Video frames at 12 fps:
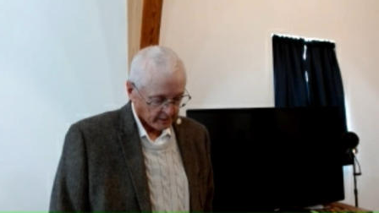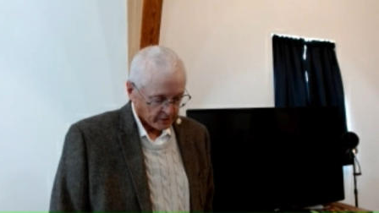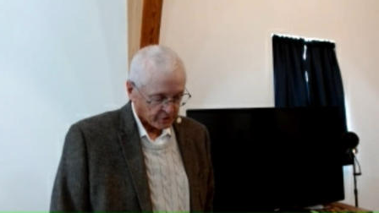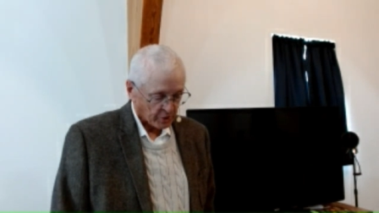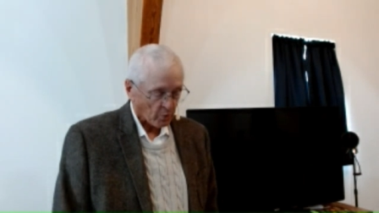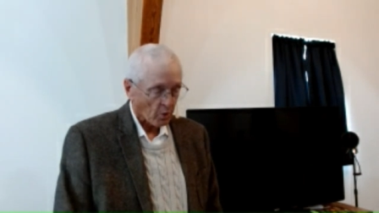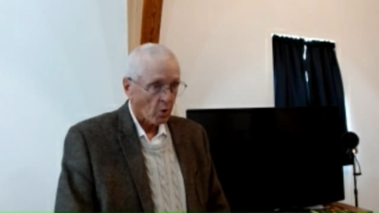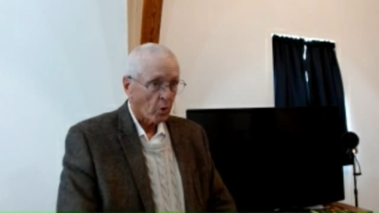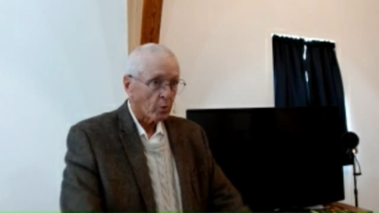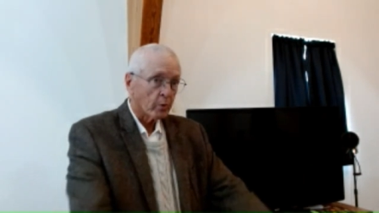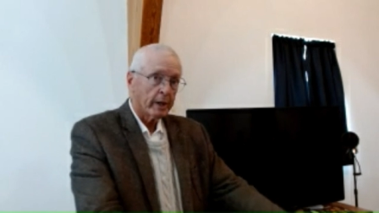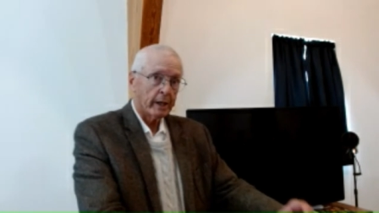So
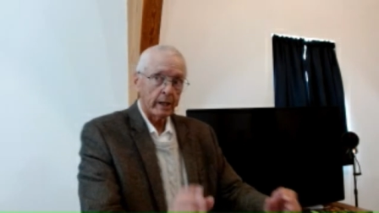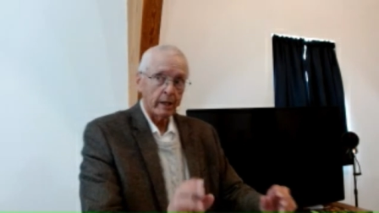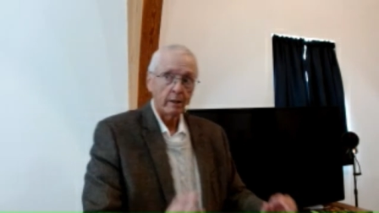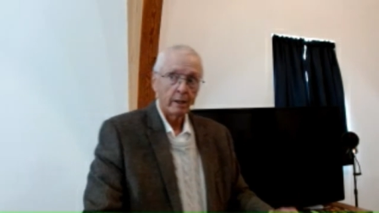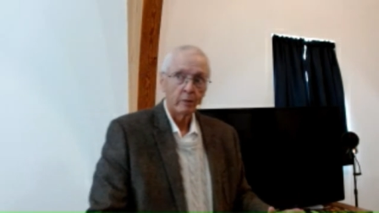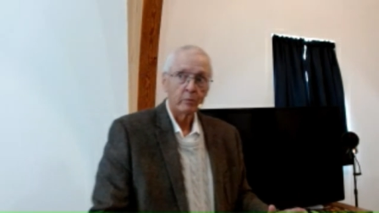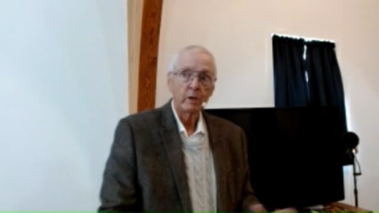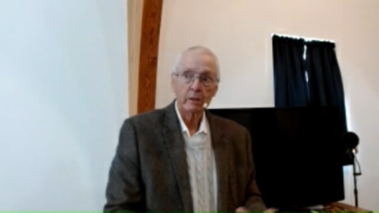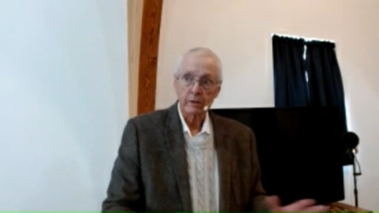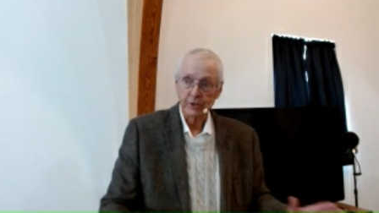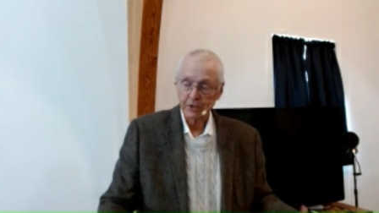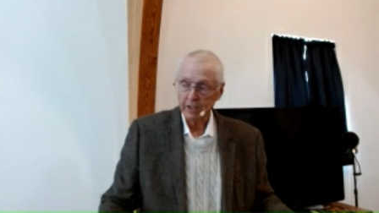already, and we
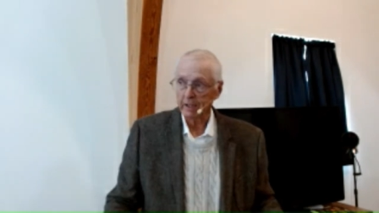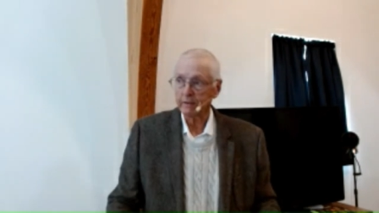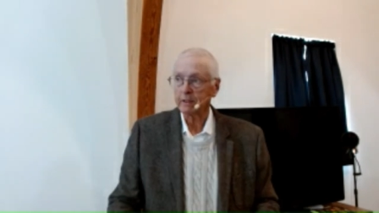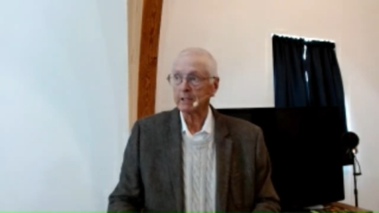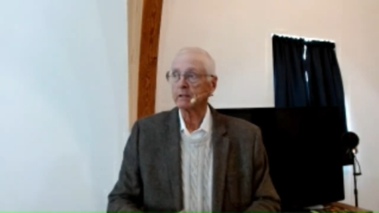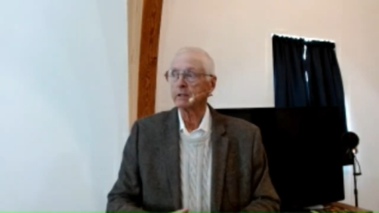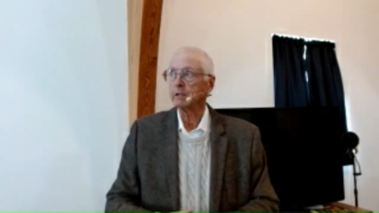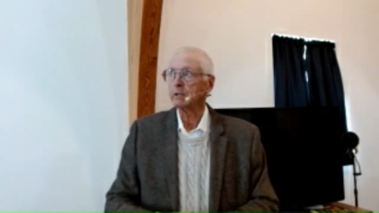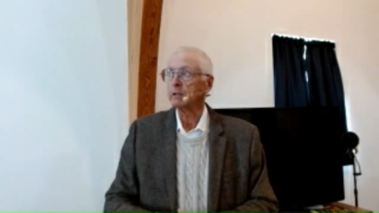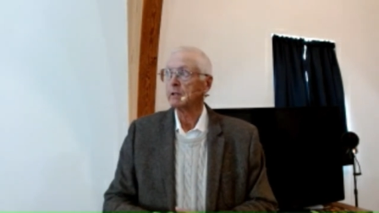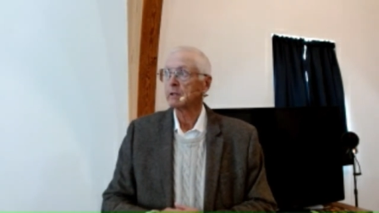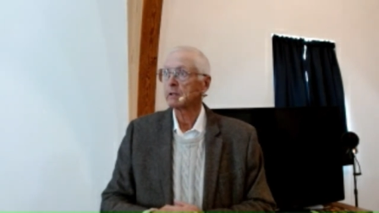understand that
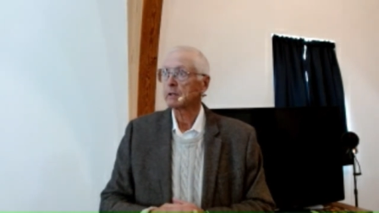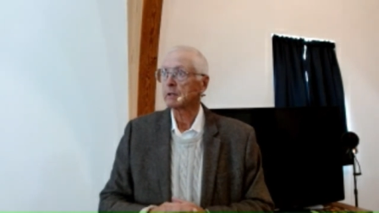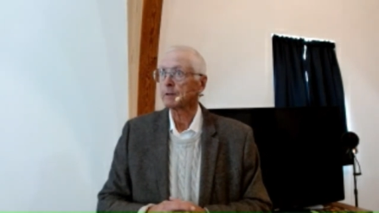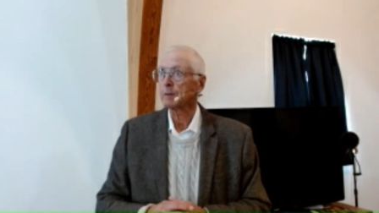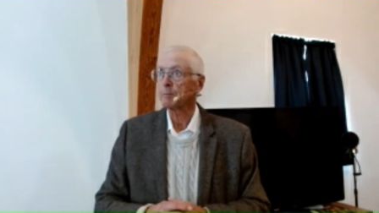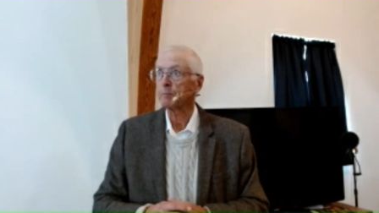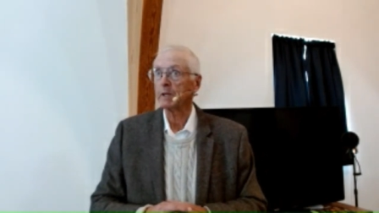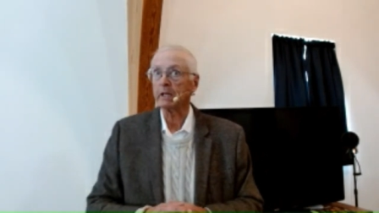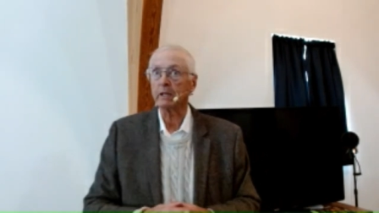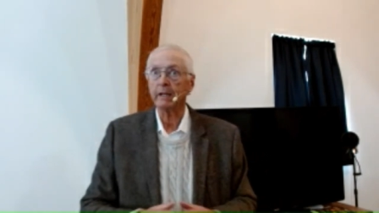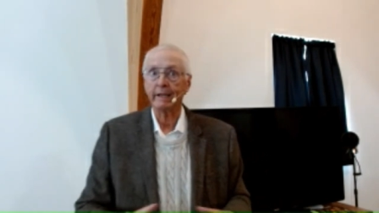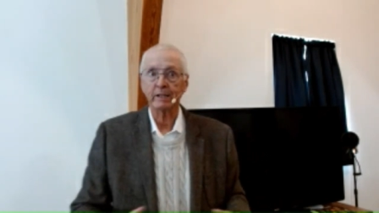the um,
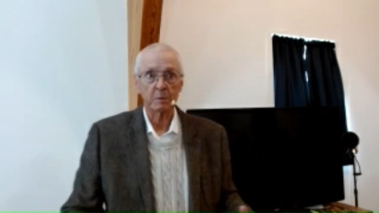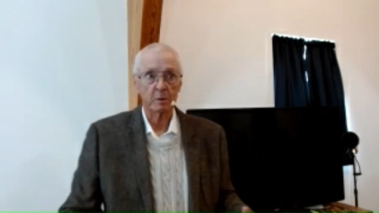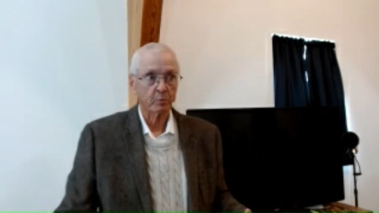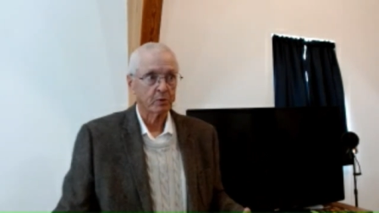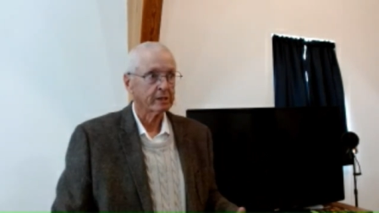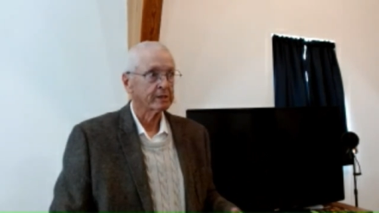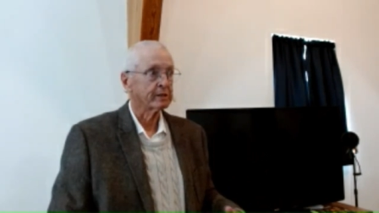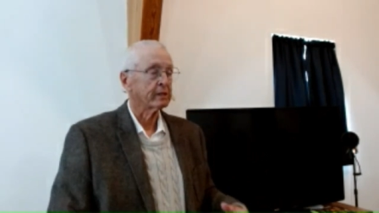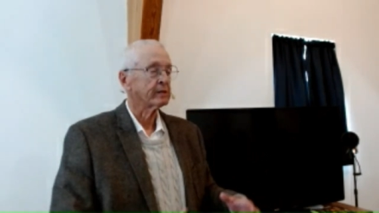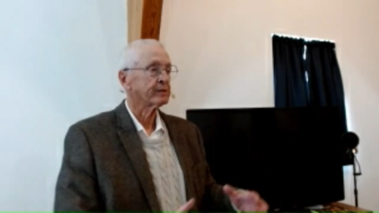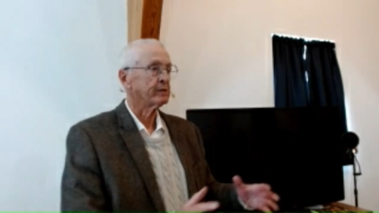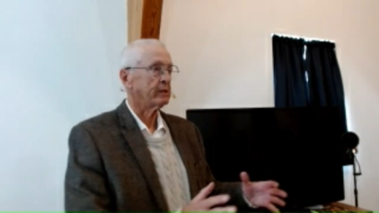engagement
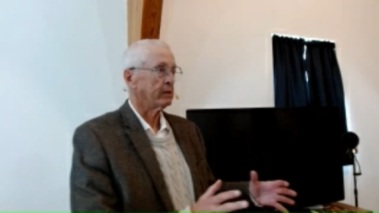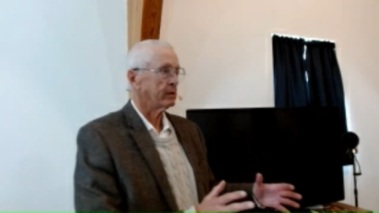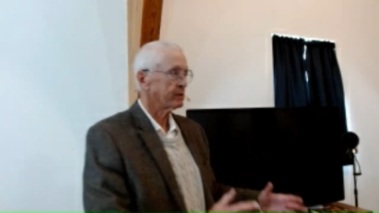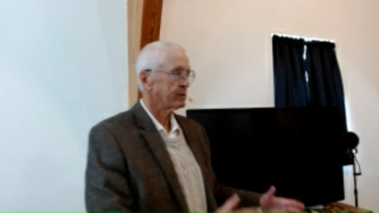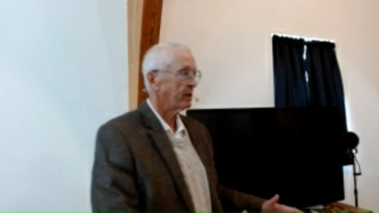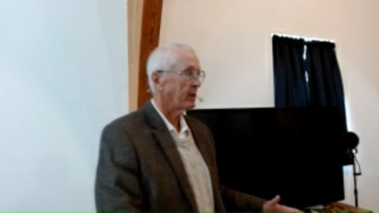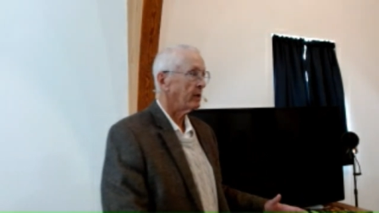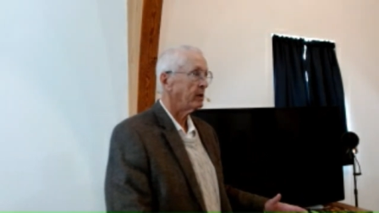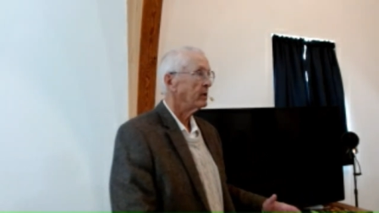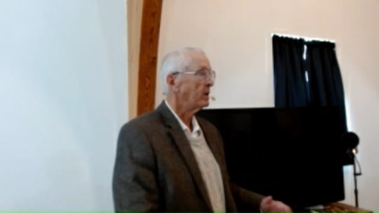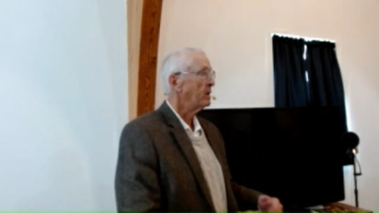process in this day